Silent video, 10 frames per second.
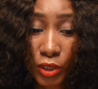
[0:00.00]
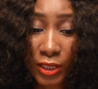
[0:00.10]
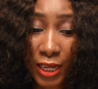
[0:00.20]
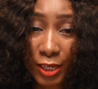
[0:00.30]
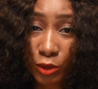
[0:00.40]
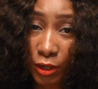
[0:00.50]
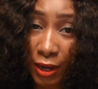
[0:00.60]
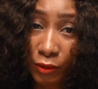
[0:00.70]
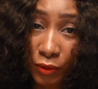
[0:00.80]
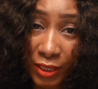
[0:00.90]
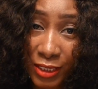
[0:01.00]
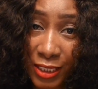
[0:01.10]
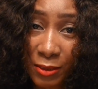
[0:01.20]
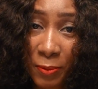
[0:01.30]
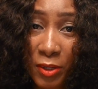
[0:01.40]
Union and you have your
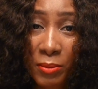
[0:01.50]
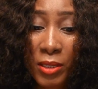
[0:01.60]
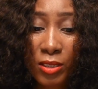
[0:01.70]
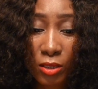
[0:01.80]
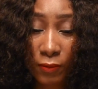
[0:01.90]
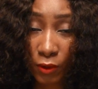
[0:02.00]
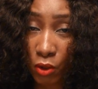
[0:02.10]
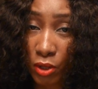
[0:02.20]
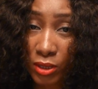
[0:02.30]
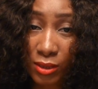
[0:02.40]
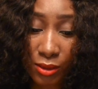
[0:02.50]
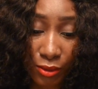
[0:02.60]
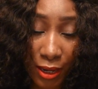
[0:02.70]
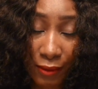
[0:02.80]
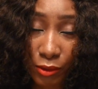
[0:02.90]
resident permit, of course, you
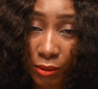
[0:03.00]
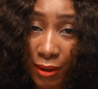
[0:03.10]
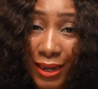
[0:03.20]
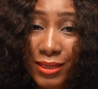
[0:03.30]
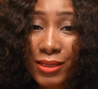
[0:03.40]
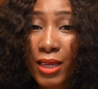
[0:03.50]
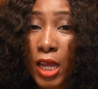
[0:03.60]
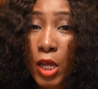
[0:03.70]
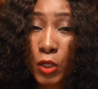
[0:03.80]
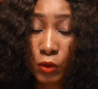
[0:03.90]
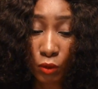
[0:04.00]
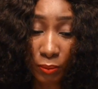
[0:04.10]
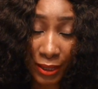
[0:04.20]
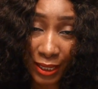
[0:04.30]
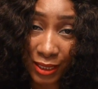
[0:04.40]
have the right to
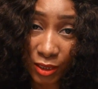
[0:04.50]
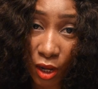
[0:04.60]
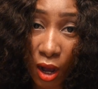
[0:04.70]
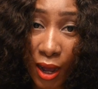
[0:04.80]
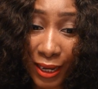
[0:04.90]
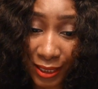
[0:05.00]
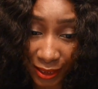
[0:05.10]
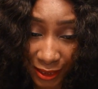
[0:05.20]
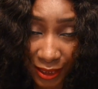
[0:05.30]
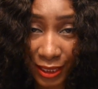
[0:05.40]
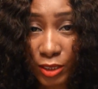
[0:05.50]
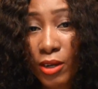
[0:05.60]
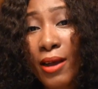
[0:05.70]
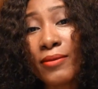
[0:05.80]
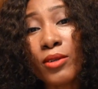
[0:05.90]
buy that car in Italy. You
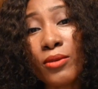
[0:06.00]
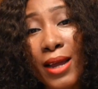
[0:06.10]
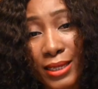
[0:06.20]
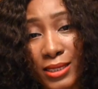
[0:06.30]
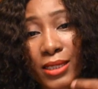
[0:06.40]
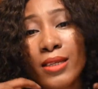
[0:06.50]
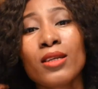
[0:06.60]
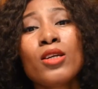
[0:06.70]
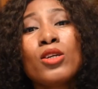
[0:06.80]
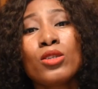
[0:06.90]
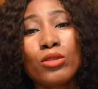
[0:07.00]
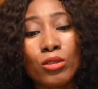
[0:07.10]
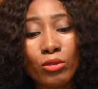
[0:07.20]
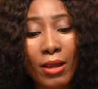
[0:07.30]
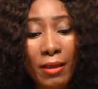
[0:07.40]
have the right to
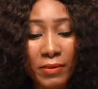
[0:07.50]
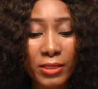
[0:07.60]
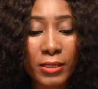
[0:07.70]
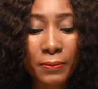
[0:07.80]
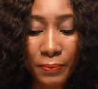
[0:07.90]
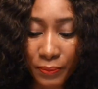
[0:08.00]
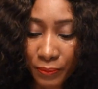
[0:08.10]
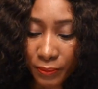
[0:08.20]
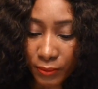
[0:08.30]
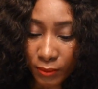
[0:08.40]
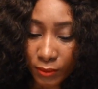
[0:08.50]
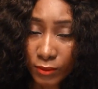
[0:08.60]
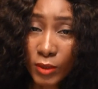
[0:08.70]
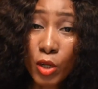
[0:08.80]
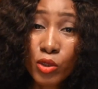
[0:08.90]
drive it.
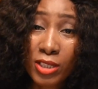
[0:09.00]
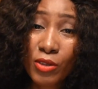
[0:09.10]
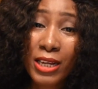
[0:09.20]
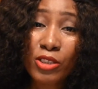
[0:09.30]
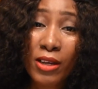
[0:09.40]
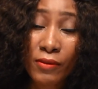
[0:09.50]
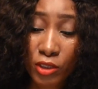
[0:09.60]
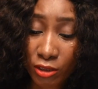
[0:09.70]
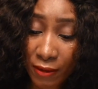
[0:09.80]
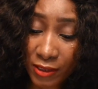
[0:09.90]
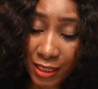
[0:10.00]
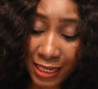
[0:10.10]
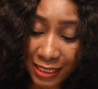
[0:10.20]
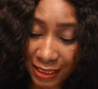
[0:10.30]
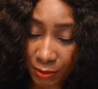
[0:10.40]
Also, as long as you have your driver's
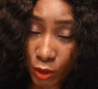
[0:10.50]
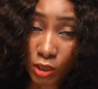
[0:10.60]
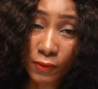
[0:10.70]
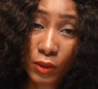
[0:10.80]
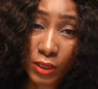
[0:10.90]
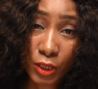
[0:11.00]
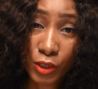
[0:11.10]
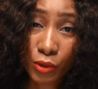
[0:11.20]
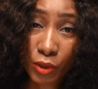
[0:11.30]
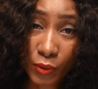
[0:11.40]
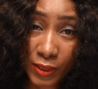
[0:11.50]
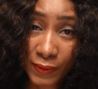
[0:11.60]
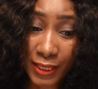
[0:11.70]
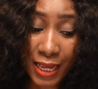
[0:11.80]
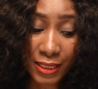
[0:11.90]
license, because, of course, they're going to request
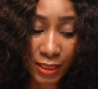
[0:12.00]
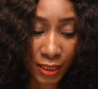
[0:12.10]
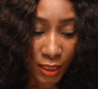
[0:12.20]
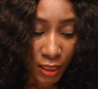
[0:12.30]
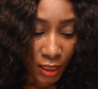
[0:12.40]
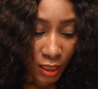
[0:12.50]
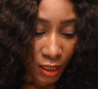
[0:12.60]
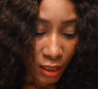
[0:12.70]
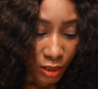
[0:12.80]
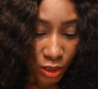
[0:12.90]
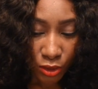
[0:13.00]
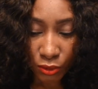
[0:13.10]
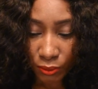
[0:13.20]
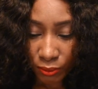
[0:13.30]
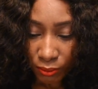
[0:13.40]
for that
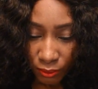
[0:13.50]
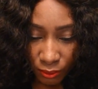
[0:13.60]
too.